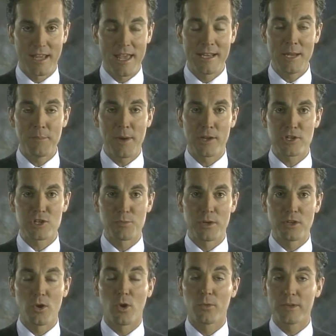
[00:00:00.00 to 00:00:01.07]
any
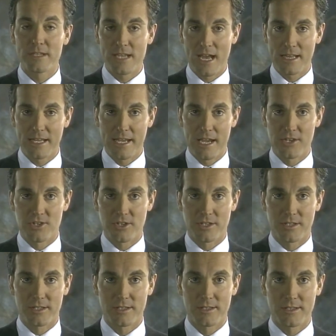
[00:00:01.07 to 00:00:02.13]
punishment or
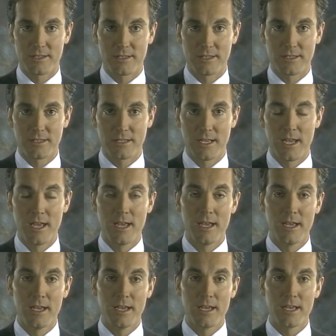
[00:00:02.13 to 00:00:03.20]
retaliation.
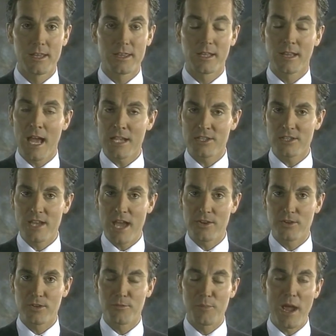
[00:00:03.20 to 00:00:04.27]
The last
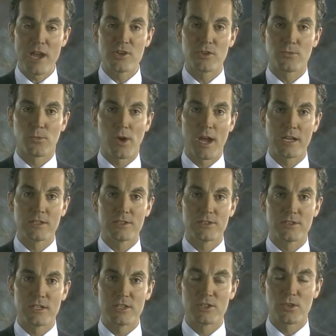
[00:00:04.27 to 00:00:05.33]
standard of patient
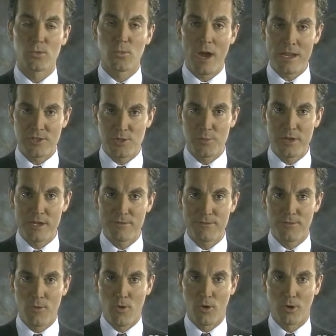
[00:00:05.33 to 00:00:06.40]
rights is the right to be
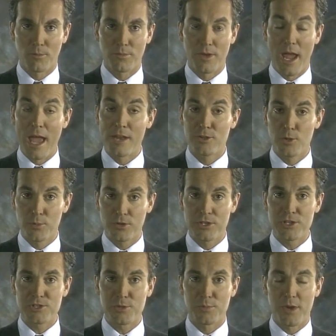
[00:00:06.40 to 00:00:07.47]
informed and to
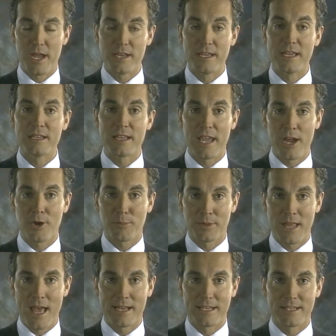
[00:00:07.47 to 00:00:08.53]
participate in care
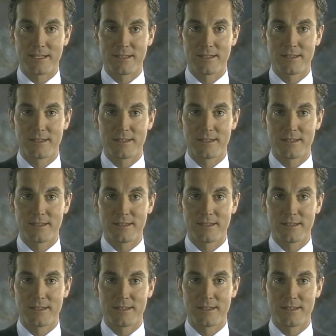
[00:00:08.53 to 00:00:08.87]
planning.